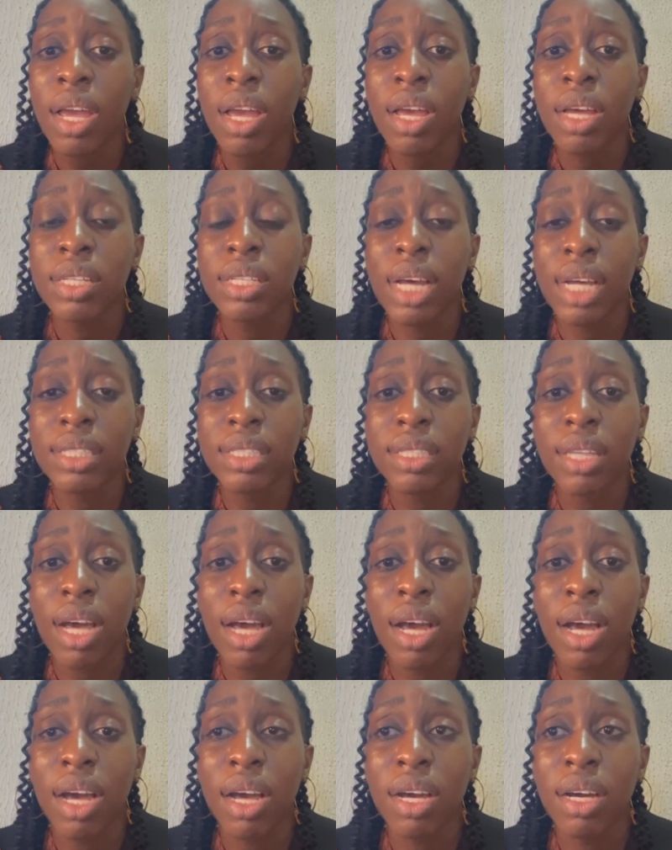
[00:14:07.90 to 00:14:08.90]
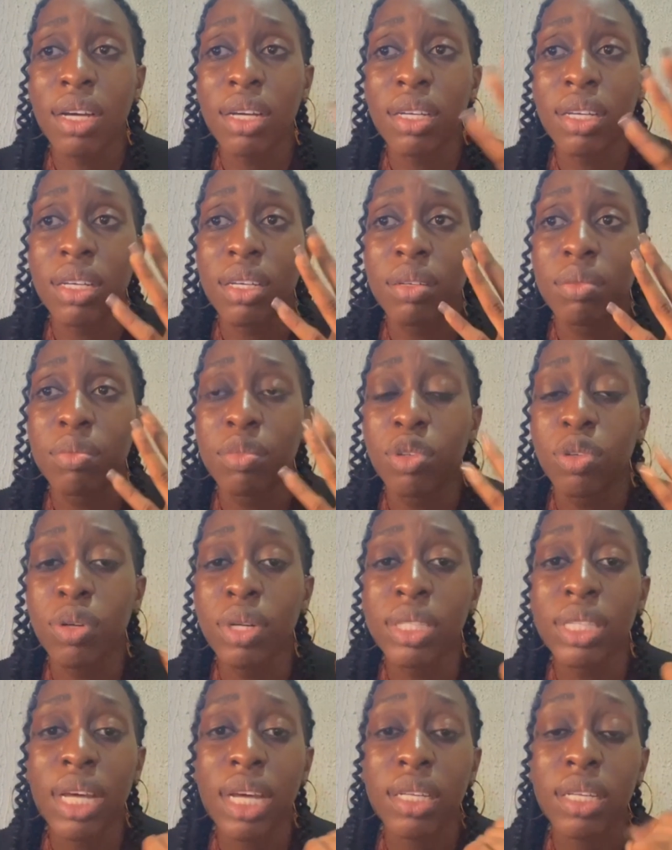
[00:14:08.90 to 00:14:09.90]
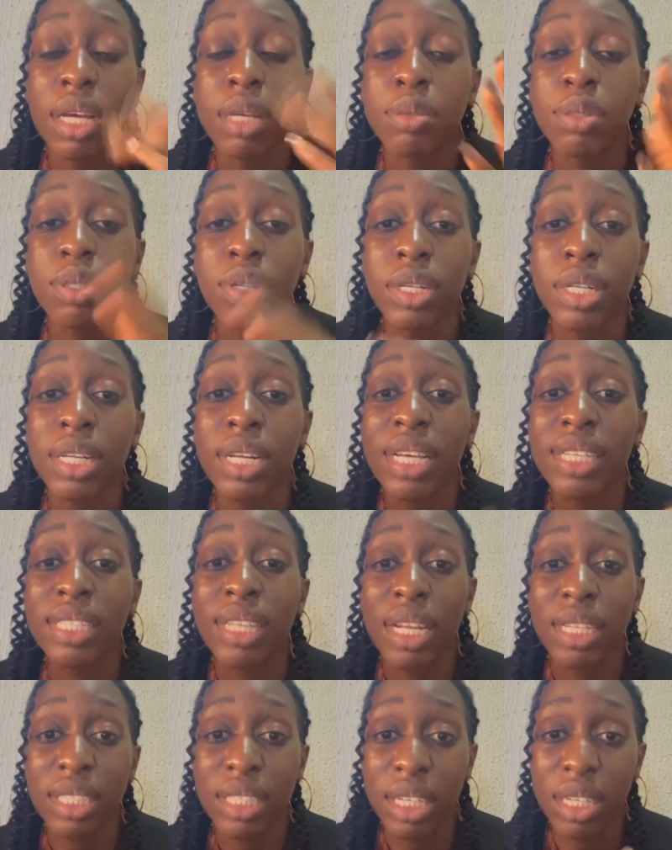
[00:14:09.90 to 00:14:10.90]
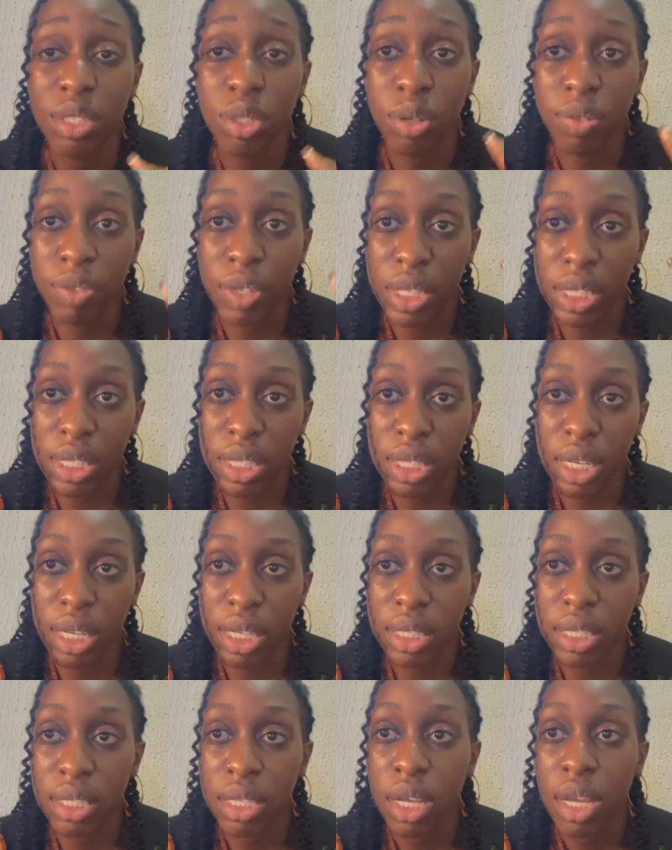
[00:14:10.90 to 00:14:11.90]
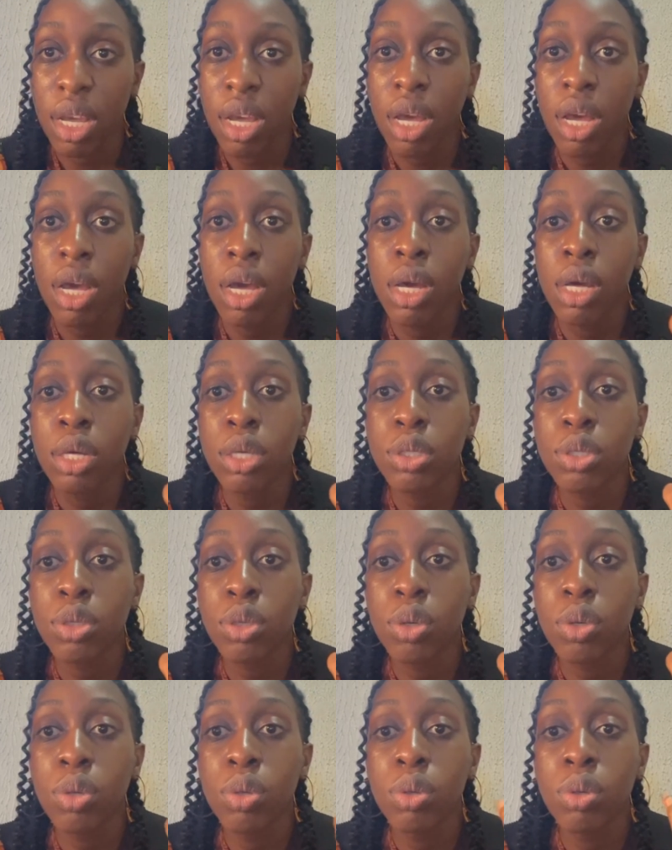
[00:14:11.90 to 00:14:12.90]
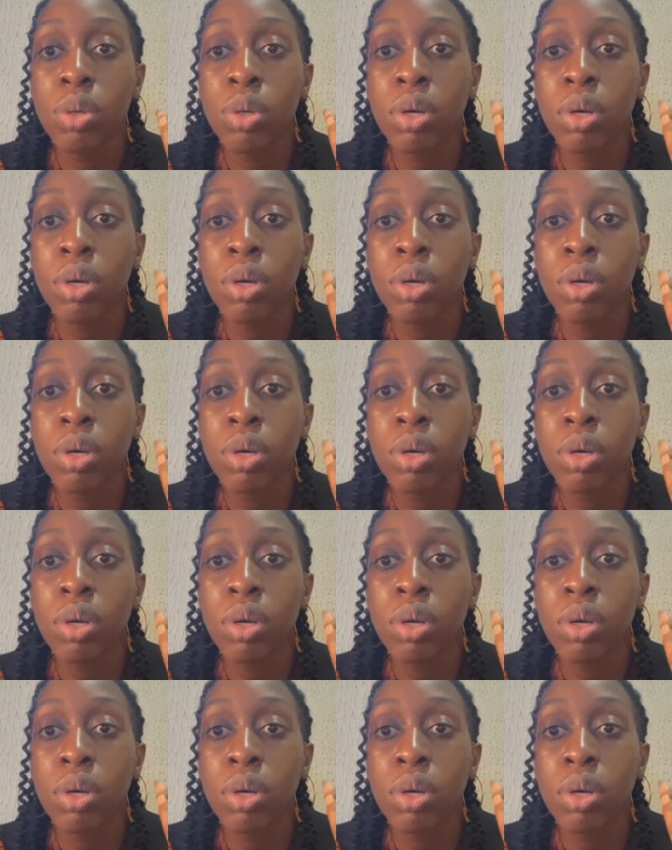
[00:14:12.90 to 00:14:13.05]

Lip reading: less than the age of 8 years. So